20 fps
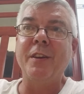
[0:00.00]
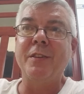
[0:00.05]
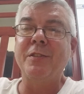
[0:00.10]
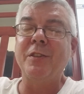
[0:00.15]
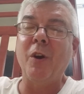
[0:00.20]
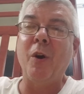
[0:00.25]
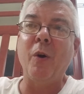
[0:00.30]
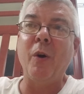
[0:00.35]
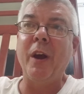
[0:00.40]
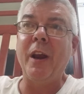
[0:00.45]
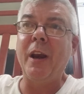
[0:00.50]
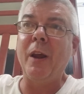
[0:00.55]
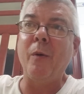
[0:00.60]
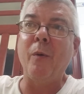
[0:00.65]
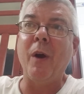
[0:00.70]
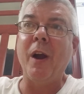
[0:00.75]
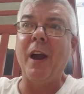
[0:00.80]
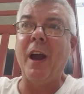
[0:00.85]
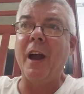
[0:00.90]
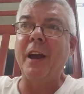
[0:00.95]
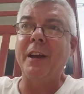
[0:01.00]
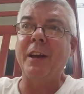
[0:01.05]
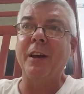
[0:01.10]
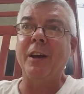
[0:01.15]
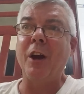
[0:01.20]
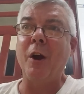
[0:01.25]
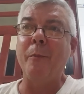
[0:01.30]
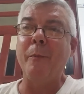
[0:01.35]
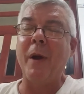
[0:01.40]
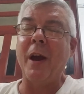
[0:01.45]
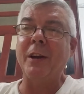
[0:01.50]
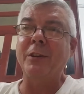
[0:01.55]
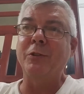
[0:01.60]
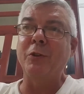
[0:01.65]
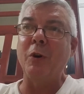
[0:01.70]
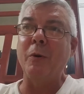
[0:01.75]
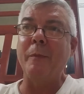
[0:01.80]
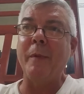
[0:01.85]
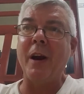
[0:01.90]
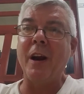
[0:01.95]
So anyway, I can come back
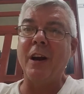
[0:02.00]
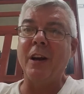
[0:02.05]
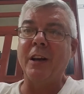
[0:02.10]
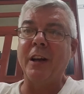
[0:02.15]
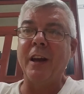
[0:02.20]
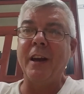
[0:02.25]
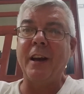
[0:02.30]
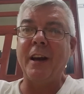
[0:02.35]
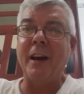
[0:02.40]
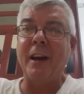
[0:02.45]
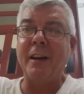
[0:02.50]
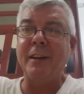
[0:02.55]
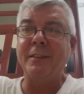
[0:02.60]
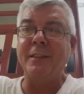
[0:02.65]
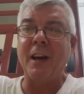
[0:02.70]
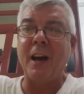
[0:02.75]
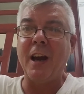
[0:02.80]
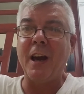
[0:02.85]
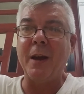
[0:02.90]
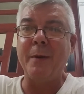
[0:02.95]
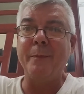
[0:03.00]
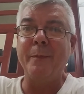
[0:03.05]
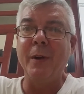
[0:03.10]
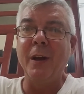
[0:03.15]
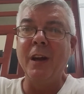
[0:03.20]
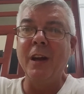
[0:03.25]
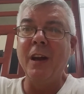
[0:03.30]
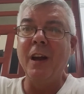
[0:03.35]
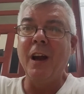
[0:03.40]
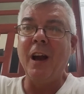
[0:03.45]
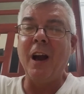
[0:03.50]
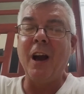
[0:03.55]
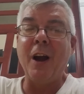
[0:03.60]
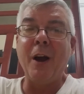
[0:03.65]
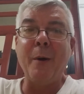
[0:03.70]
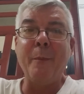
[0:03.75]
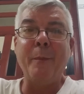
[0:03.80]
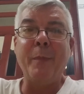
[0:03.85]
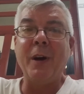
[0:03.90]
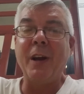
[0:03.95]
to America at any time,
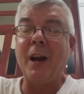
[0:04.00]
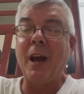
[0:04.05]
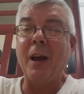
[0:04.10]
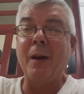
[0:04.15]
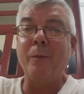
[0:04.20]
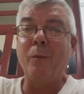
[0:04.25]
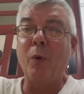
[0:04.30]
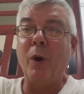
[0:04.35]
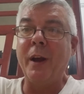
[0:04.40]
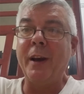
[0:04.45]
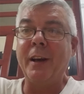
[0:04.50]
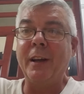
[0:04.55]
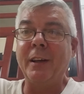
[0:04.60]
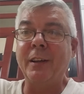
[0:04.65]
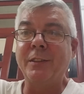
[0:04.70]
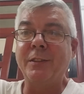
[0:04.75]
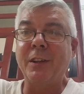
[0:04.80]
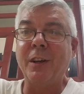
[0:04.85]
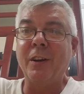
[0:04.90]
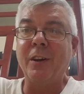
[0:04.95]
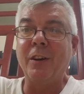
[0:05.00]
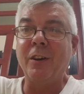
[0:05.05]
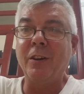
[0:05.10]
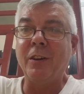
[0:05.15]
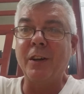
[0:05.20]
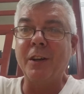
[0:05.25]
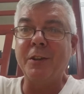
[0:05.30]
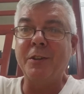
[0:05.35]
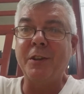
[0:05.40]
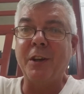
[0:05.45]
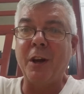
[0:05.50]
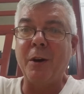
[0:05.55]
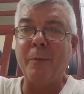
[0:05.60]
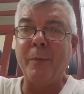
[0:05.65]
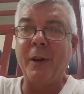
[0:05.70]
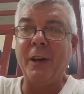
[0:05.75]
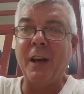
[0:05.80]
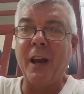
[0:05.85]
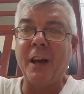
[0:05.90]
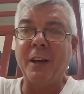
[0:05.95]
but I'm waiting until it's going to
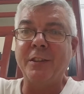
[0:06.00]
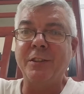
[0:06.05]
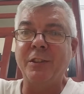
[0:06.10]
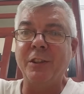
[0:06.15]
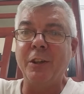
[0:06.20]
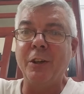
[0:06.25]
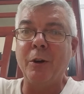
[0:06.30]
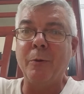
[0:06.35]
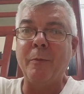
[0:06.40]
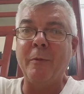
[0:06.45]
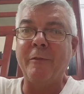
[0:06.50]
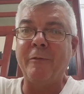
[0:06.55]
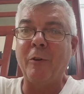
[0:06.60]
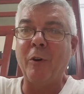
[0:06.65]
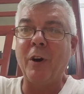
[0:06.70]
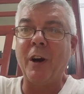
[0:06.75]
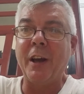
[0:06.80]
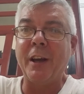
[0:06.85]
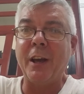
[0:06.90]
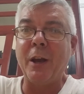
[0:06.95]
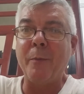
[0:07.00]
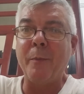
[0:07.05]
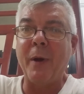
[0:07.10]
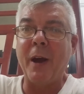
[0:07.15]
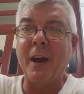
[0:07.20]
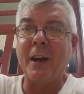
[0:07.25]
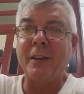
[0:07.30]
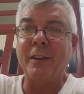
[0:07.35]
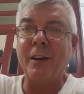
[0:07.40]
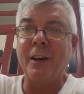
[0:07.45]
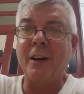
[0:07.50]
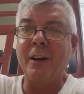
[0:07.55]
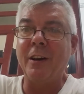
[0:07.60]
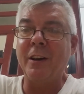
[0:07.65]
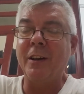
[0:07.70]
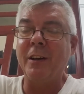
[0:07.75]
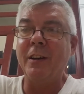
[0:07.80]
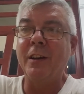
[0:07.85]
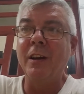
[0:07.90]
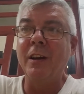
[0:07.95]
be next year before I get back there,
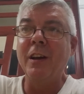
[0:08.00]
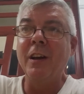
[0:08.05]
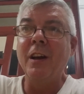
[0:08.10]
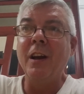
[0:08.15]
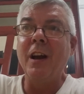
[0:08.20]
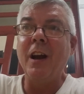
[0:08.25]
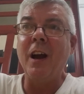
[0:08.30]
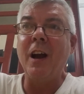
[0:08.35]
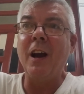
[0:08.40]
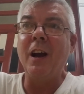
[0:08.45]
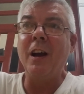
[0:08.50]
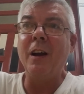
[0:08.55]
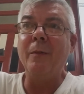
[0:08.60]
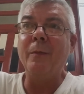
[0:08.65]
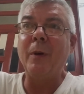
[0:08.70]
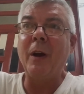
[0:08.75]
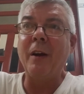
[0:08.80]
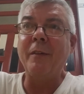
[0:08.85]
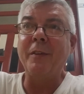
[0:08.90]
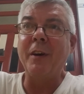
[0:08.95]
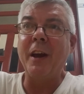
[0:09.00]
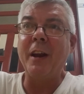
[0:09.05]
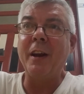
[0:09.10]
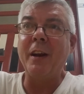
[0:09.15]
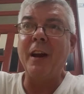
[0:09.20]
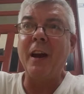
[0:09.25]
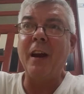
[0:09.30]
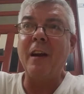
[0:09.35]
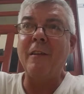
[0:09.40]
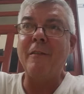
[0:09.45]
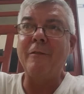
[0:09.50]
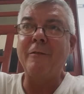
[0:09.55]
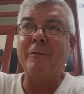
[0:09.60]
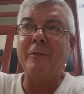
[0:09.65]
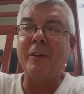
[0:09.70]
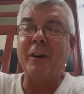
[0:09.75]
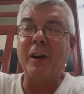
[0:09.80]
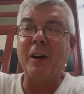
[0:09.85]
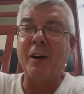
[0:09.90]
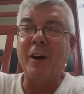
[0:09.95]
and I've got to have
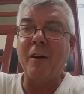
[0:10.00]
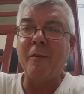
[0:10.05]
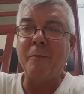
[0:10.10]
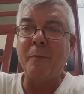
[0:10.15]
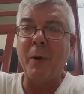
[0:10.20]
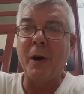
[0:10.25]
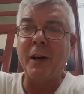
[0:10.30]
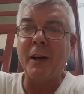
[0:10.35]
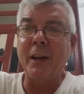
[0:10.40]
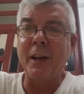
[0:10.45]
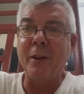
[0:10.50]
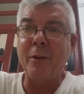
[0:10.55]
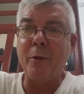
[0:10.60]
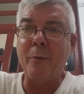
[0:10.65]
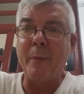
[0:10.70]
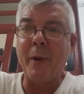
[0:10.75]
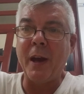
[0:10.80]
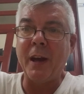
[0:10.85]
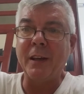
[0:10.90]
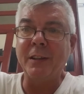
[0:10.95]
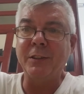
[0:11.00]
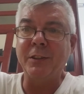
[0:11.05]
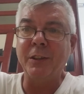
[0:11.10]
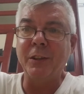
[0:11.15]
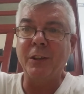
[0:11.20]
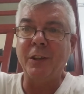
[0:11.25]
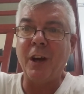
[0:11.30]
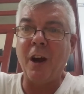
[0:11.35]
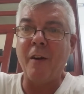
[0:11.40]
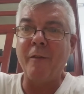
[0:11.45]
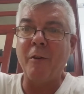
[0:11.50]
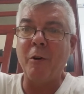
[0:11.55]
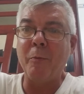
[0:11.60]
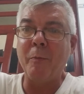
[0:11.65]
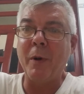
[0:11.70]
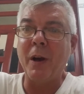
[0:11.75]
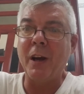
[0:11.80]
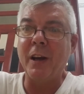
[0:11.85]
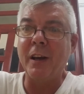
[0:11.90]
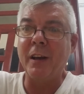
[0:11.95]
enough money in the bank to cover
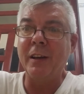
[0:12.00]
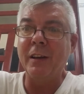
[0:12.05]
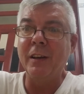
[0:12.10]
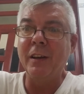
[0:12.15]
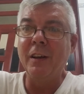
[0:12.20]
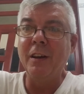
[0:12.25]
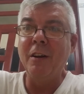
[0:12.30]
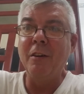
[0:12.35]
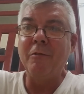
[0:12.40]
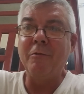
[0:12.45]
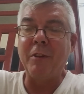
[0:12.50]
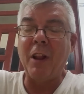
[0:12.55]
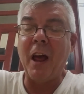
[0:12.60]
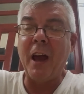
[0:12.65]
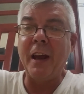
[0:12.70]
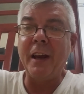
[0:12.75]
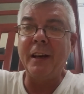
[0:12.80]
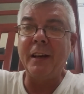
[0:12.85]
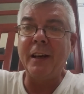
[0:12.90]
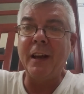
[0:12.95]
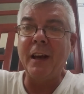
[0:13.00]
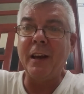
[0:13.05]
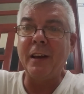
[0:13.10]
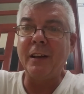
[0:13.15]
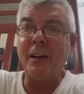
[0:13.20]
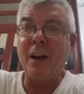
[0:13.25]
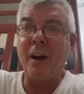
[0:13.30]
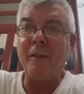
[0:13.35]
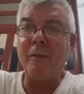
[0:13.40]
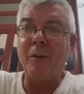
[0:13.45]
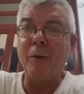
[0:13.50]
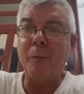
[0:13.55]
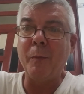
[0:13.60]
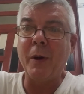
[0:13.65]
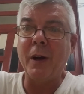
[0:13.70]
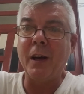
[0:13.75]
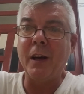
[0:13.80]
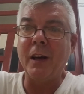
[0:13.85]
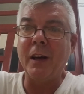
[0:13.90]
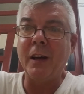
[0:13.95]
my flight and cover
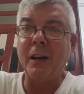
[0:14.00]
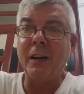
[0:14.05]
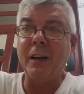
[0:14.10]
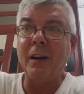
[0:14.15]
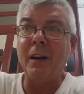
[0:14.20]
my